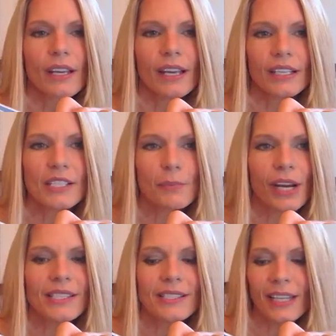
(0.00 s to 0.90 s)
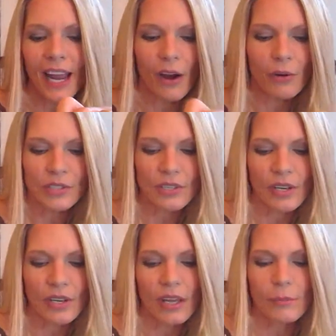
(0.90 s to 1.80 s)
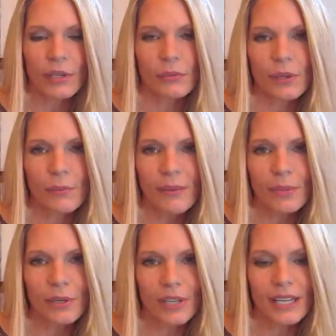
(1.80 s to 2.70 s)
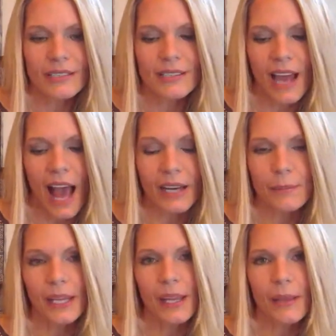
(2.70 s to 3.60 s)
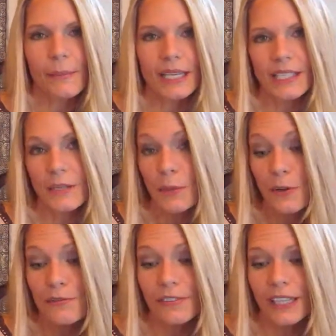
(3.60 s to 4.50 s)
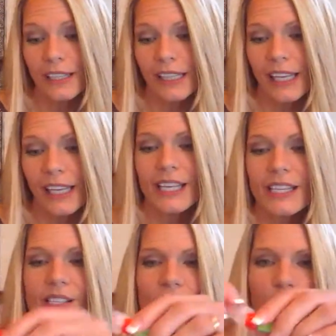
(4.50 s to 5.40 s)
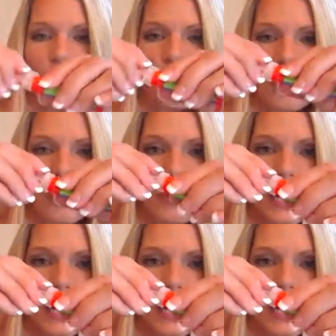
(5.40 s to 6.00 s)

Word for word: Express it out. But remember, it's got to be mixed perfectly. So what